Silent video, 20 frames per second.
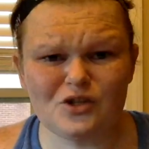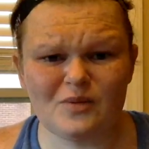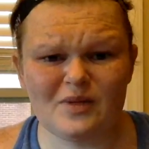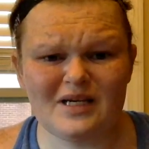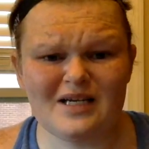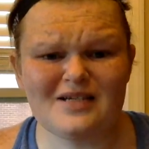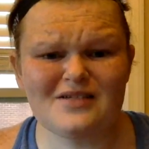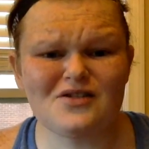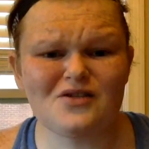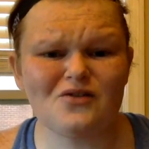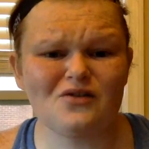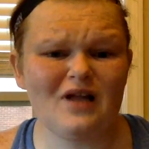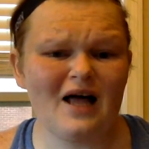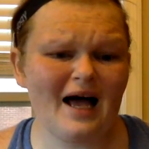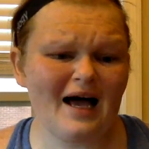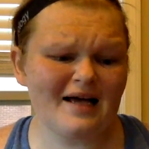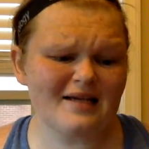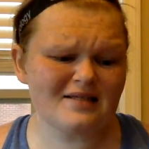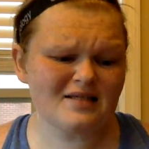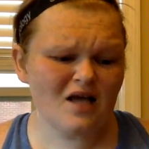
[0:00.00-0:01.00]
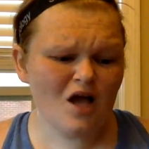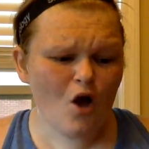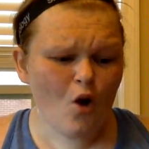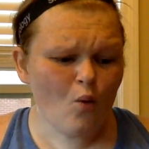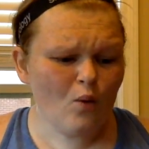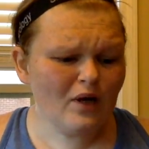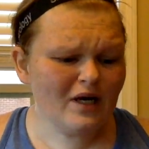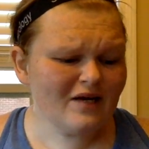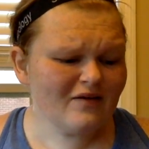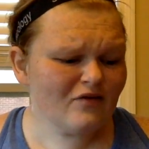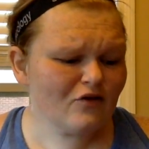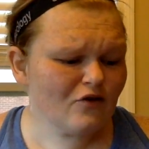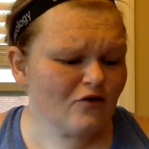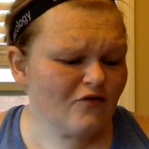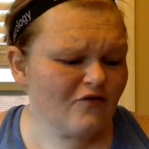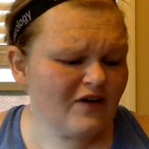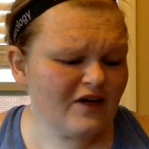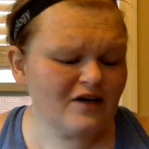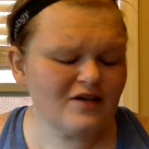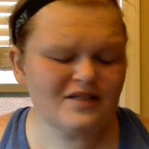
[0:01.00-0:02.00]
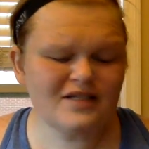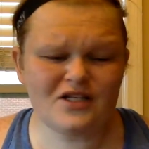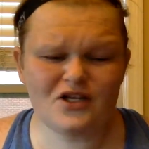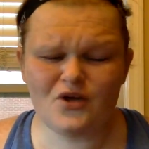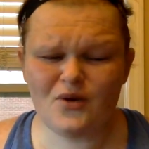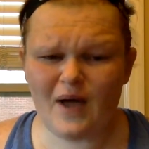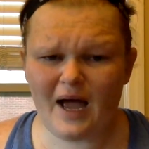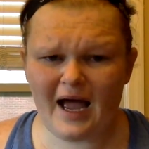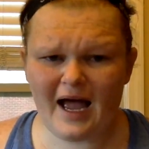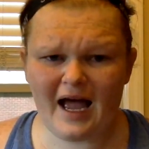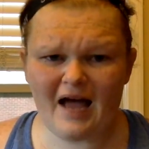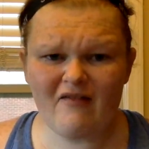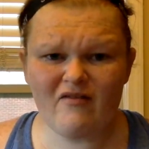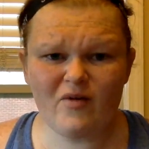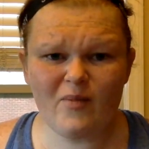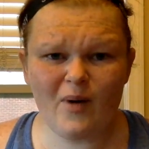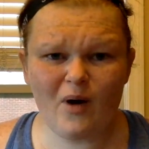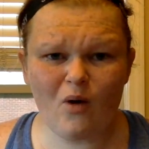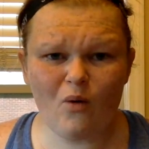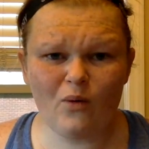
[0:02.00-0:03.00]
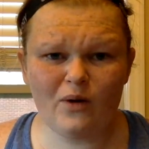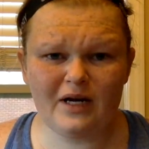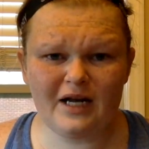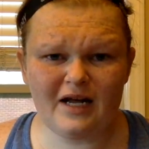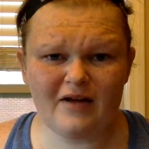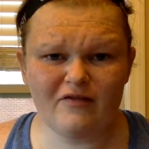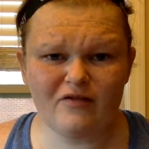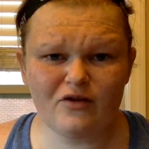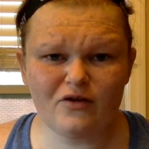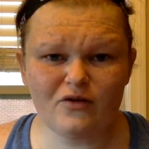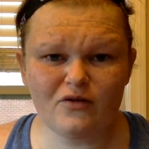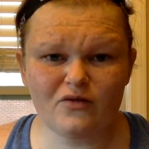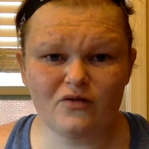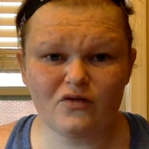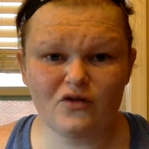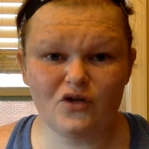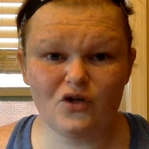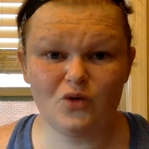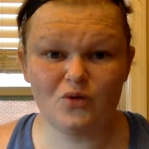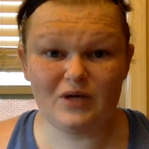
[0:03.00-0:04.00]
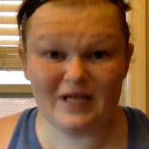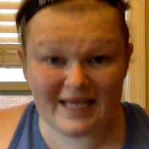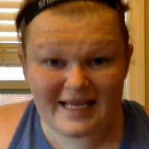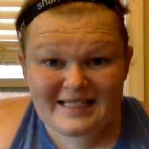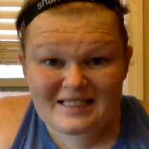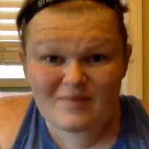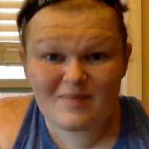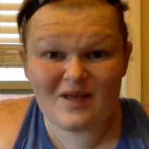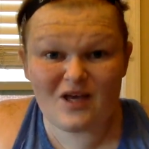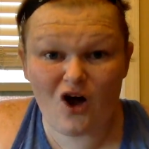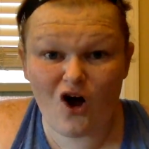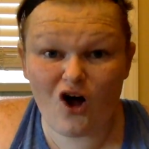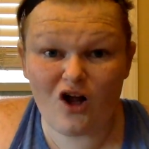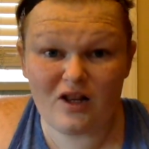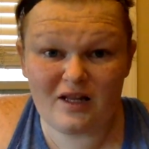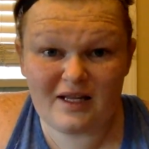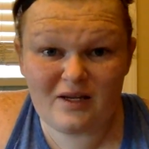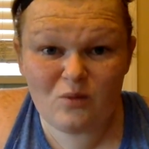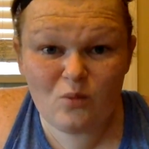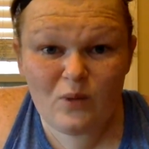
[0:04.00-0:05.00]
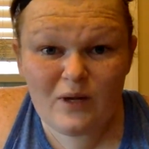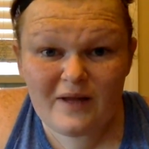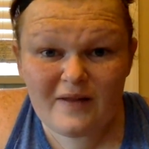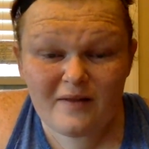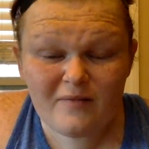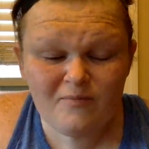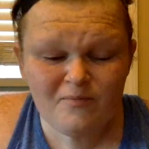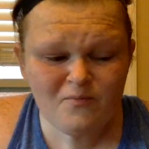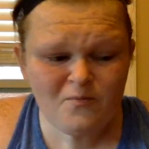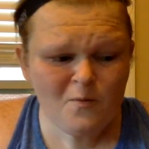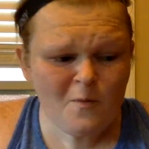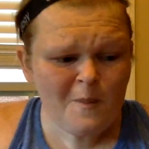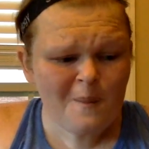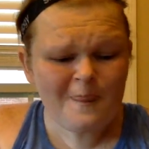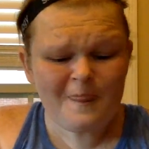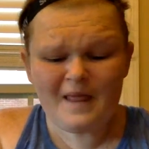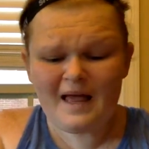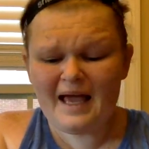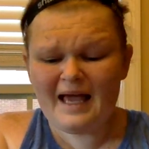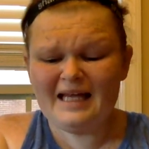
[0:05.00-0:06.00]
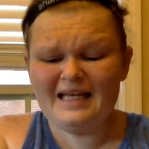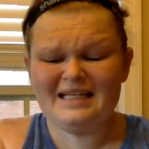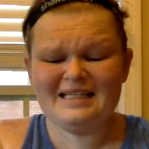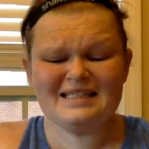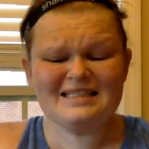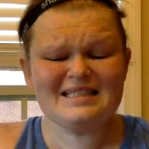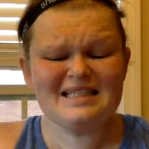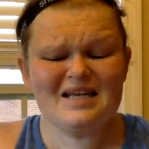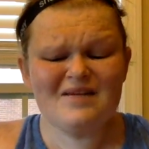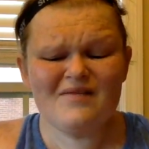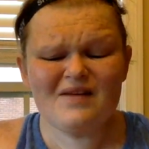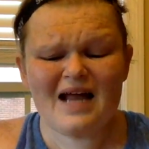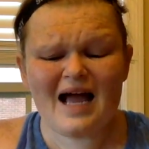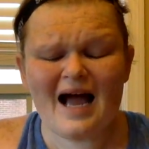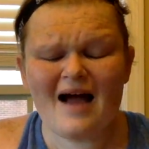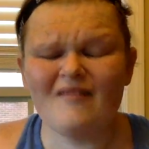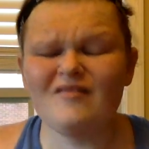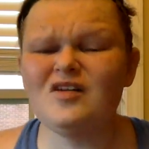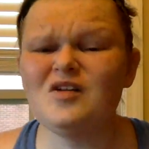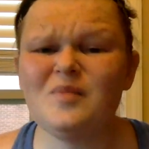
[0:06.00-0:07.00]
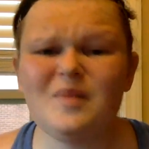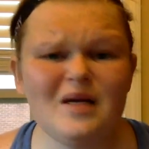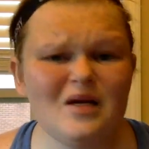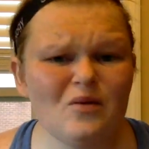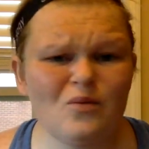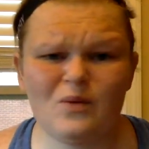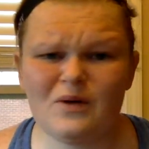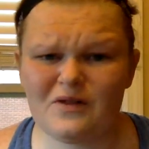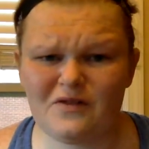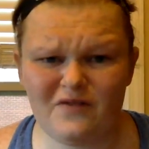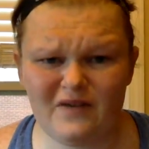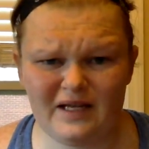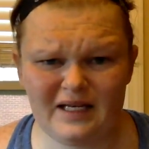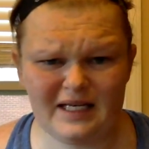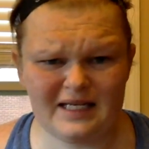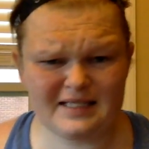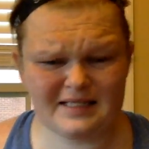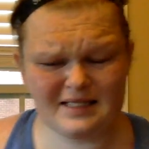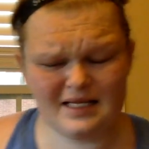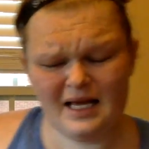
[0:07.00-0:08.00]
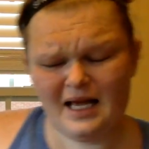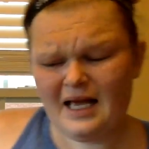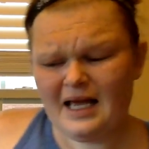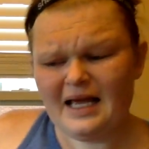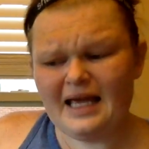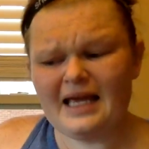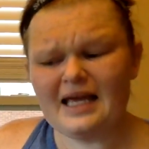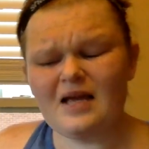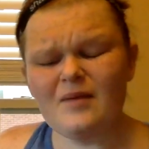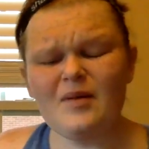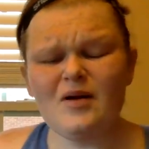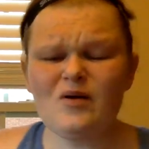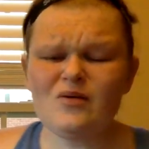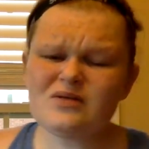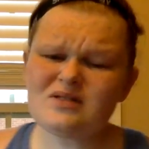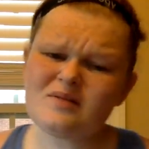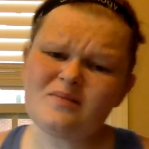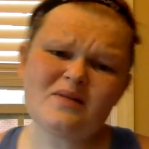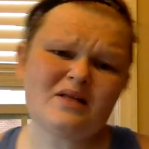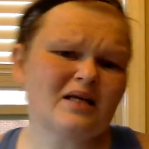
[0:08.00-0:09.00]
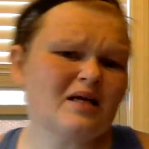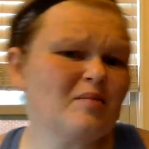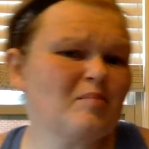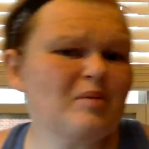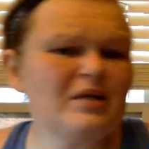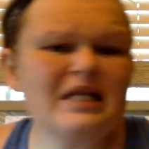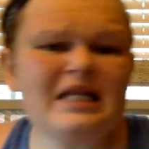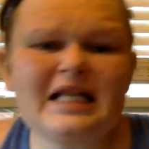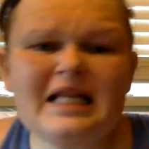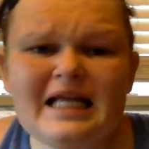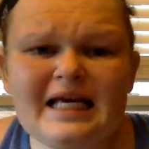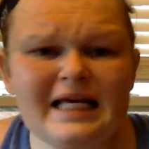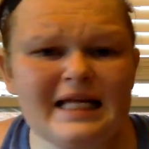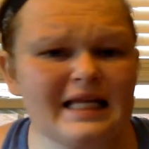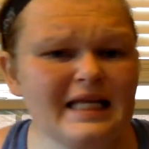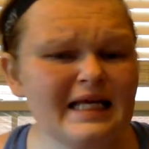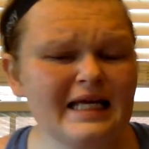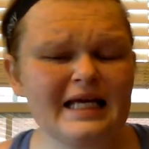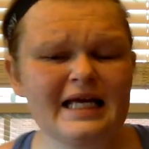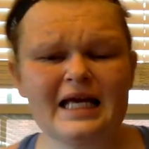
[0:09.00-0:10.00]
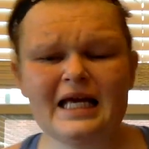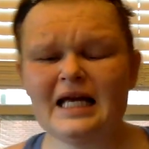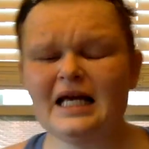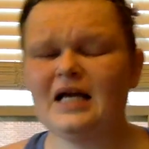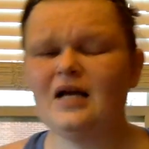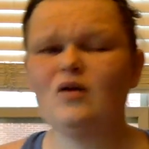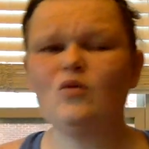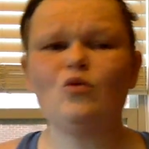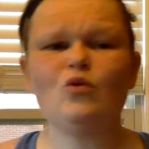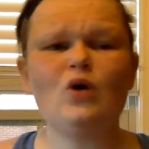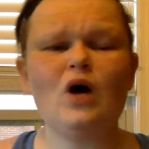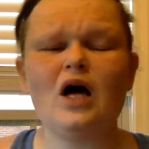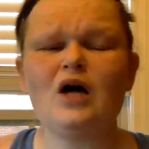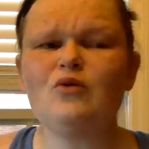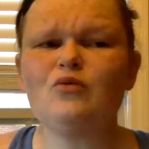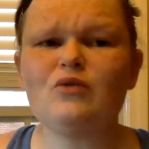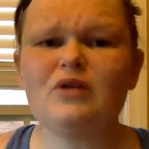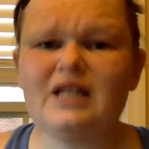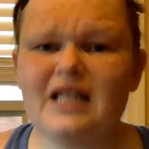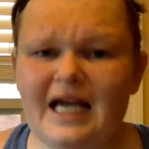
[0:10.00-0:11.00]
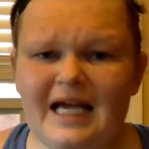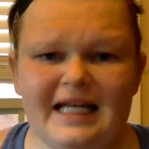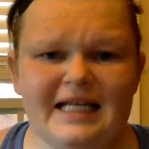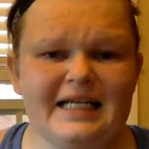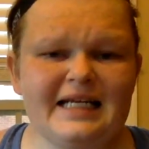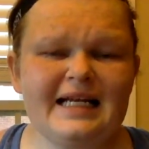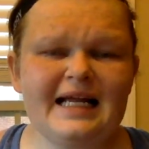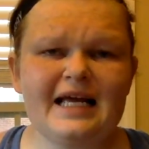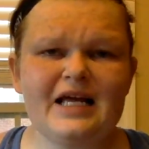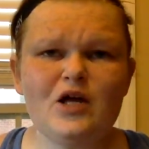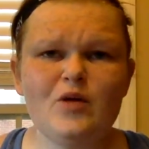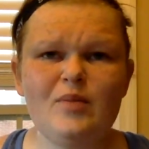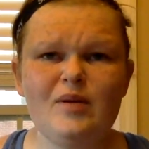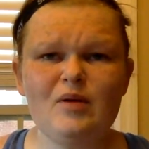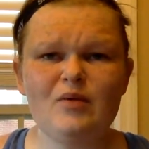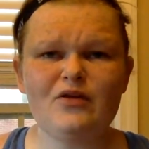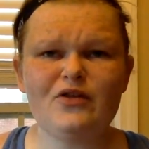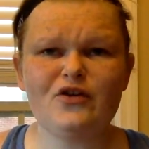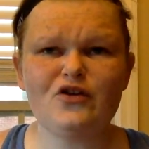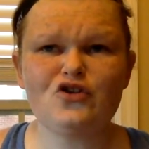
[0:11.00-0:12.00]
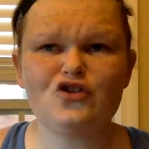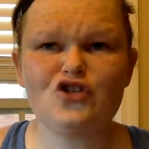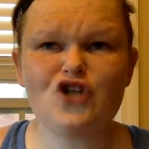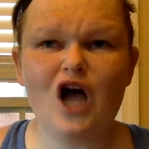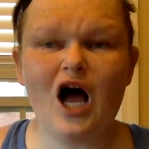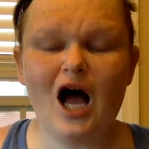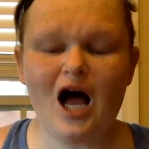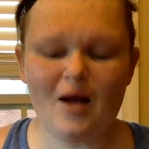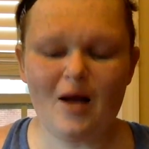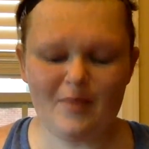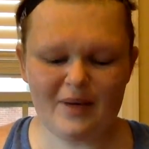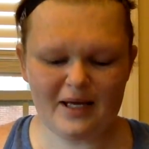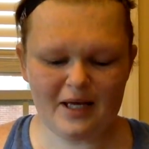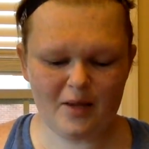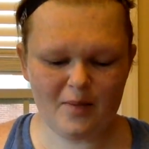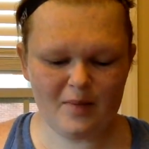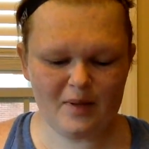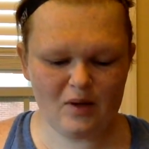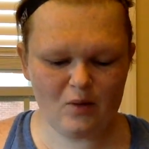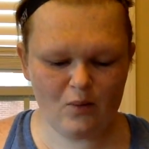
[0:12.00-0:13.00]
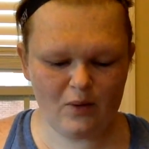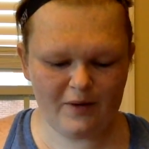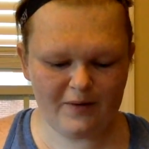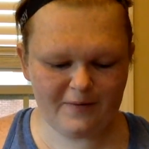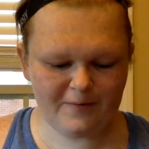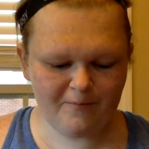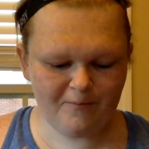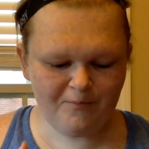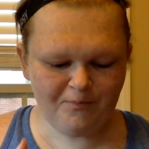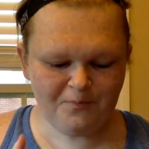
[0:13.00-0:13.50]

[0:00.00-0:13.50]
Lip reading: them because they're lies. Whatever fears that you have about whatever you need to be all in with, and it doesn't even have to be with fitness. It could be with something completely unrelated. It could be with your job. It could be with